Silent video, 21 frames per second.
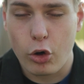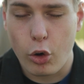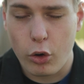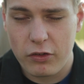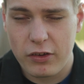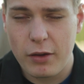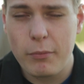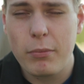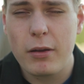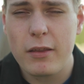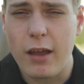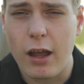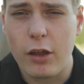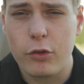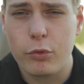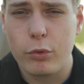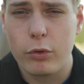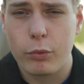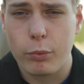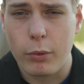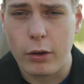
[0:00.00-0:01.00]
or
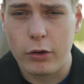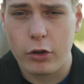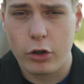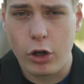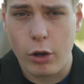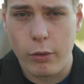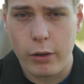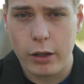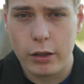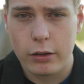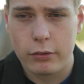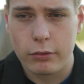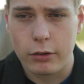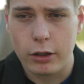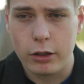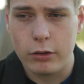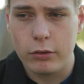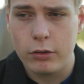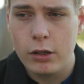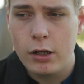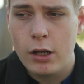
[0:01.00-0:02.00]
sympathize with what they're going
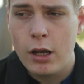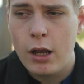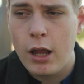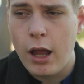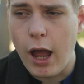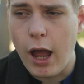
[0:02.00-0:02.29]
through.